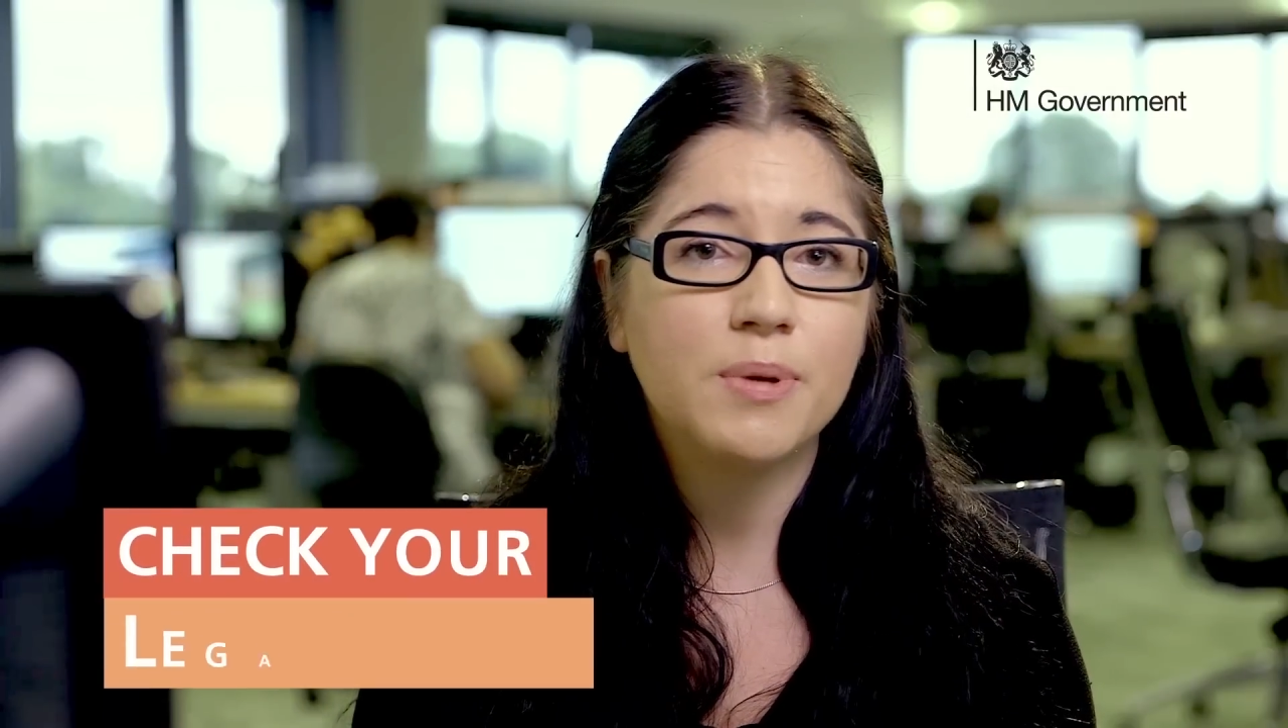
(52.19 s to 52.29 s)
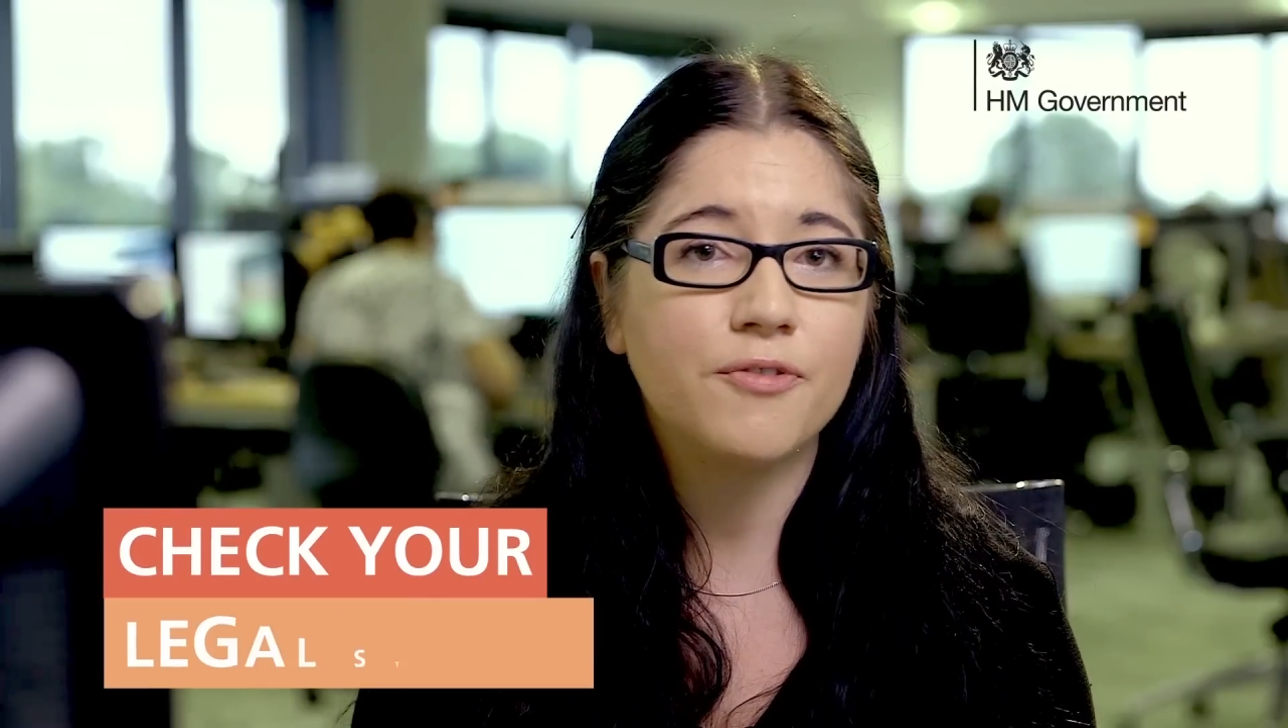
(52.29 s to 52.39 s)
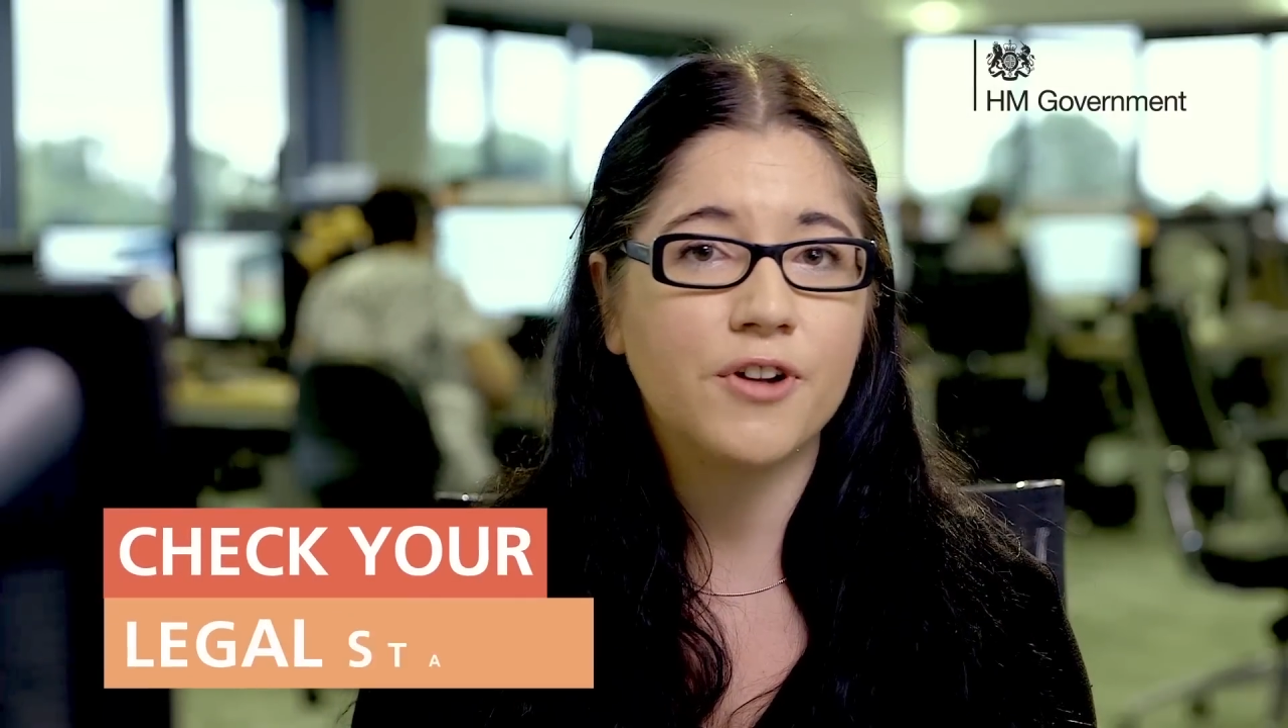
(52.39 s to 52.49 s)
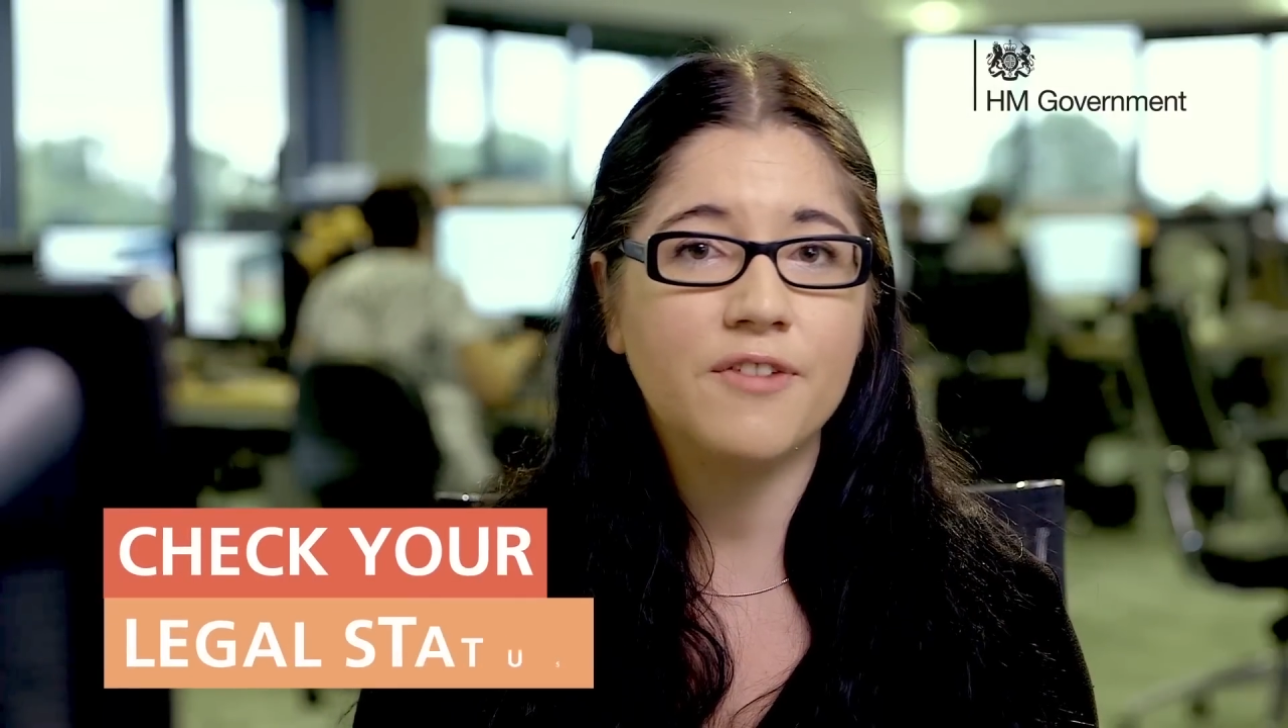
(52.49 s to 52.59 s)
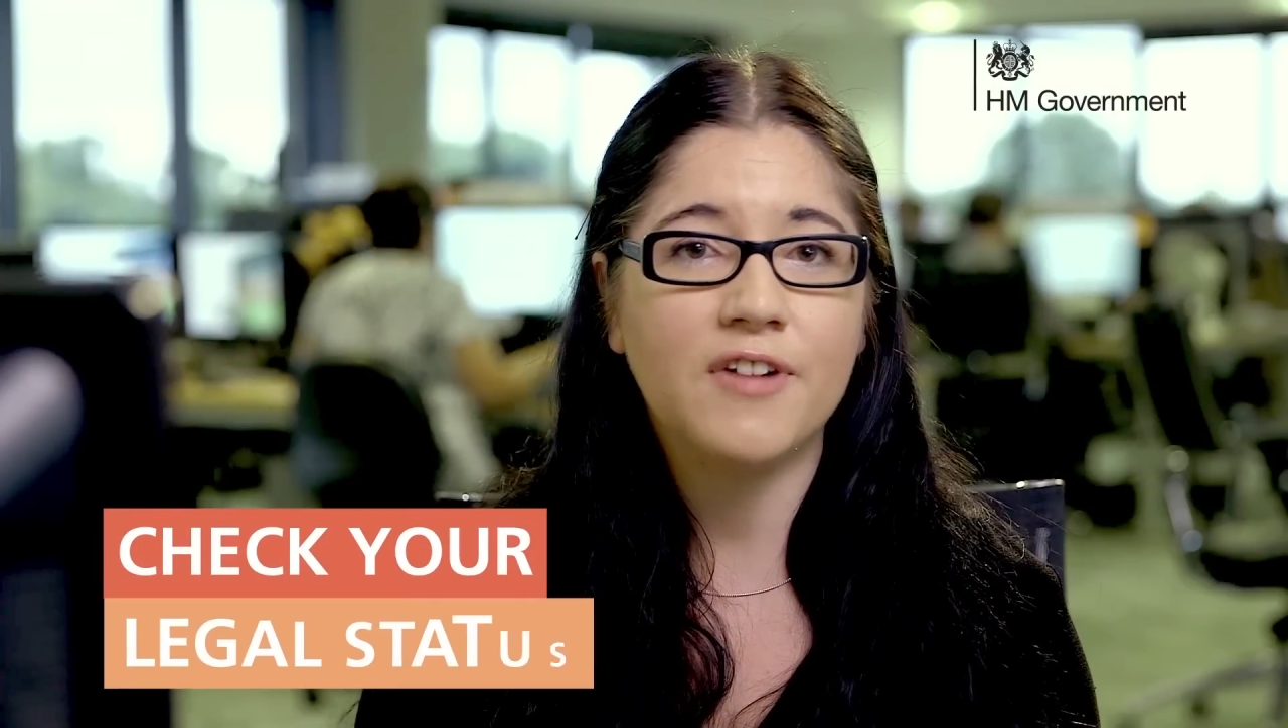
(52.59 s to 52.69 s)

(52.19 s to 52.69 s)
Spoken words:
be free